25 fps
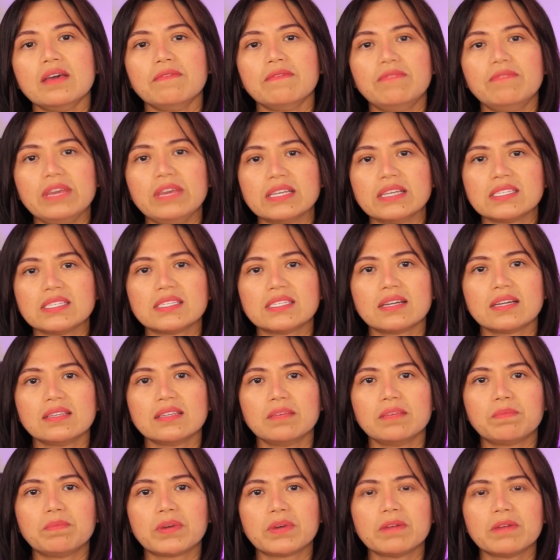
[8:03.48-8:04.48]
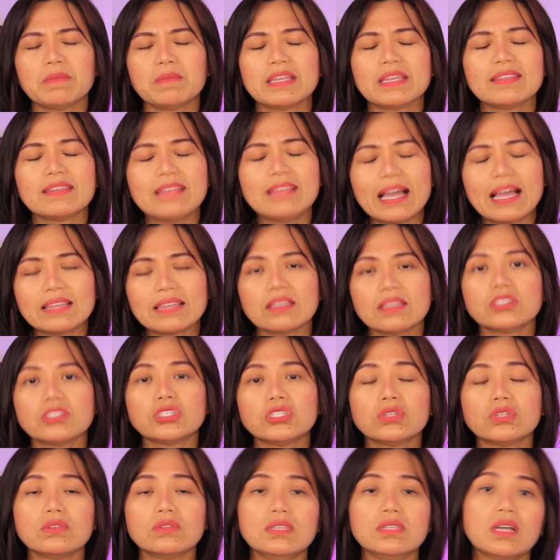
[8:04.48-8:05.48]
via study permit, that
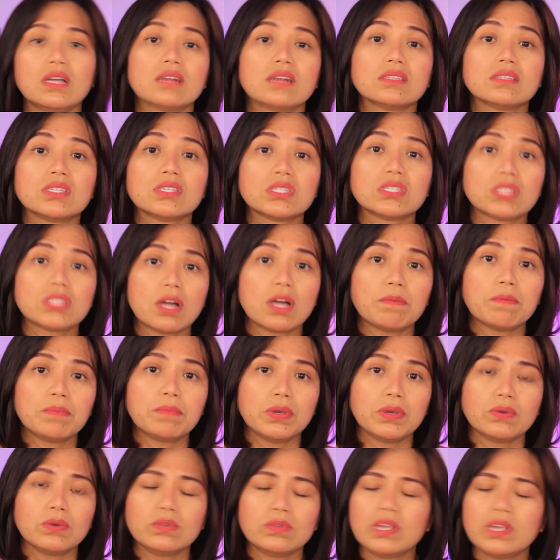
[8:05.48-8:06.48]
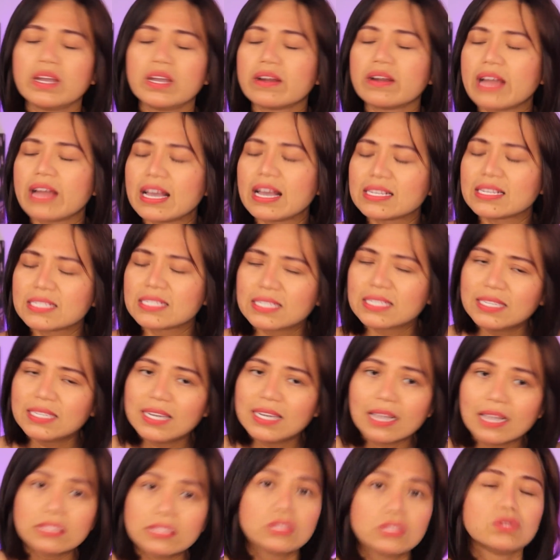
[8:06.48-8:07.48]
should not stop you. There has
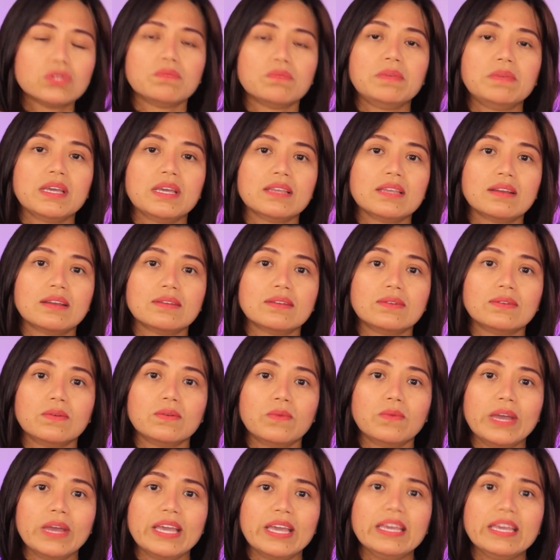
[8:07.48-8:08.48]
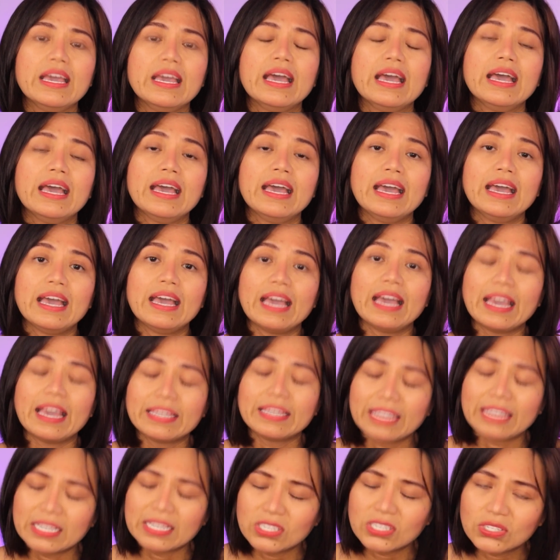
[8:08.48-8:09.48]
got to be another way.
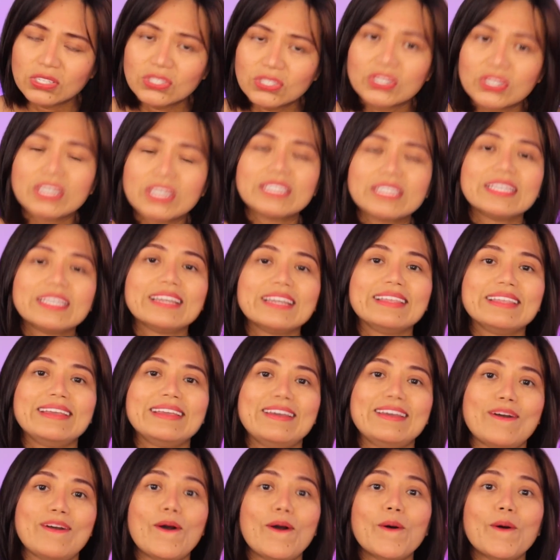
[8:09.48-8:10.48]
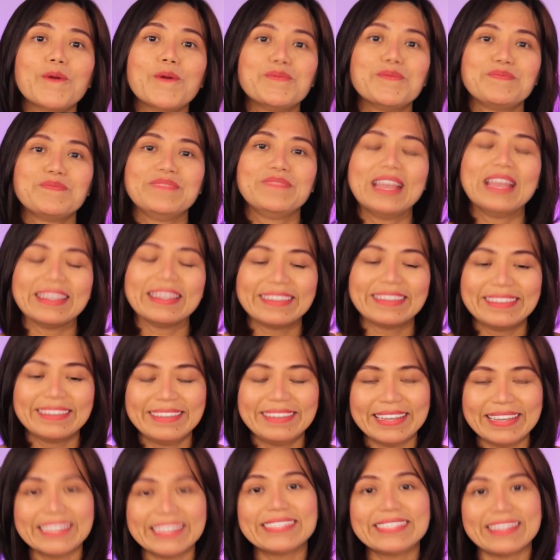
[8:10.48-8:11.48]
And I certainly hope that
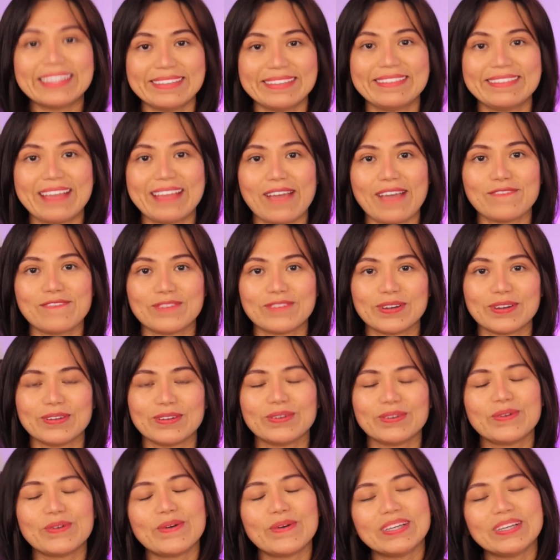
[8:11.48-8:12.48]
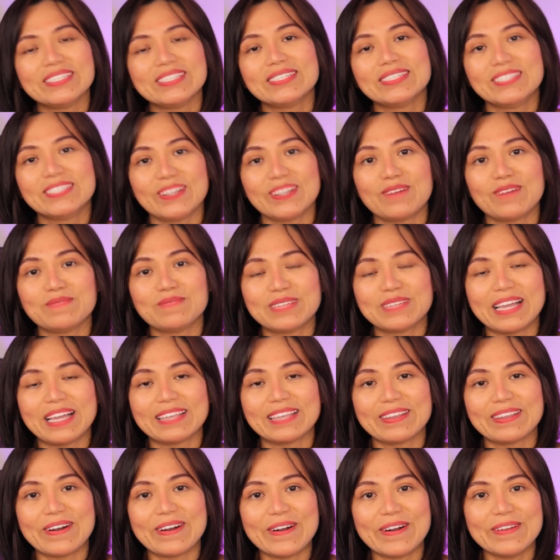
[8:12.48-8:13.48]
this endeavor,
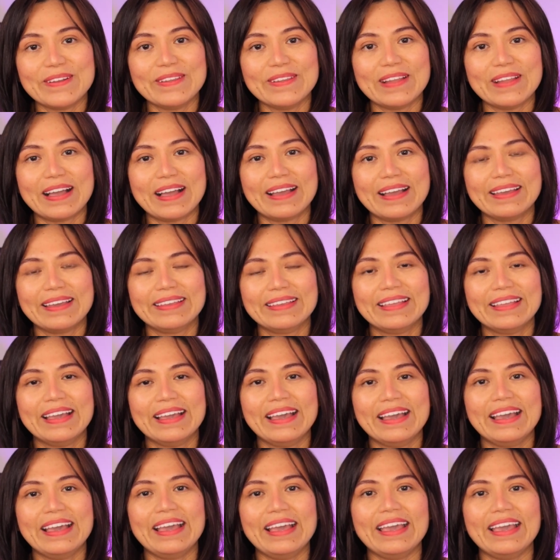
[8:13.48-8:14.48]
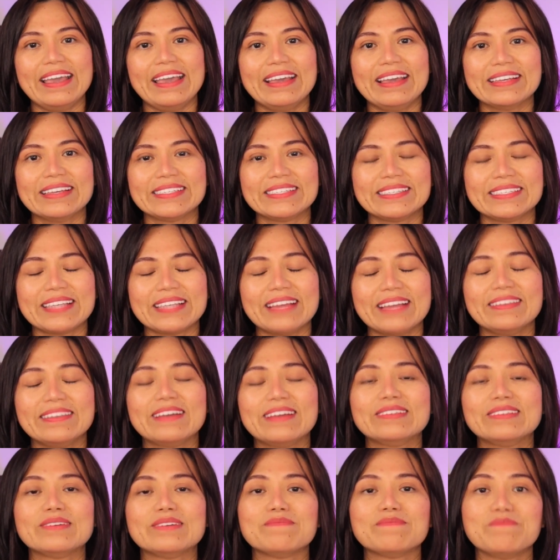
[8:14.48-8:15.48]
QuestJobs.online, is
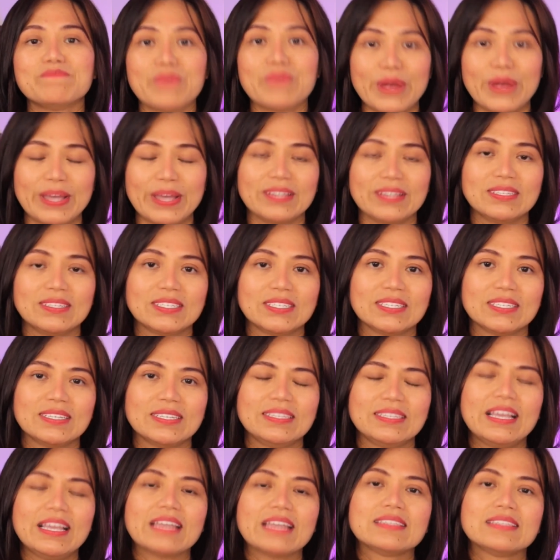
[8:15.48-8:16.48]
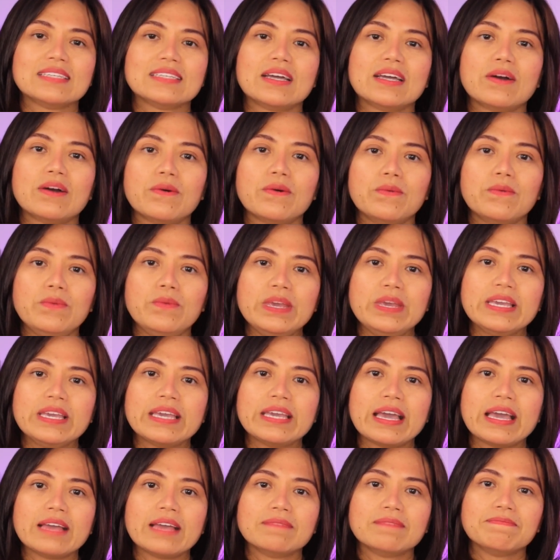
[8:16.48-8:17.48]
another bridge that we
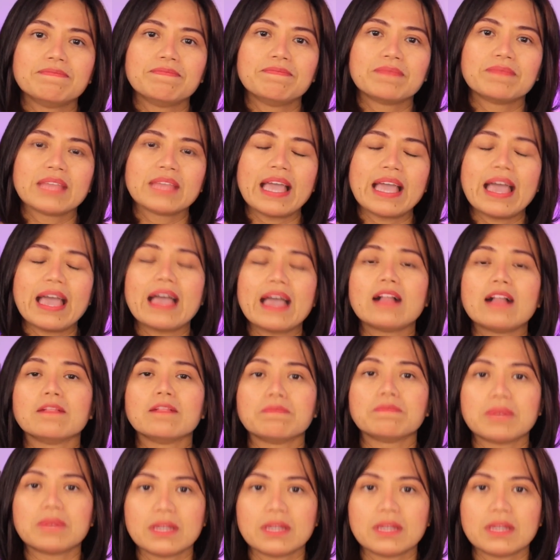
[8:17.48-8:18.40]
can help,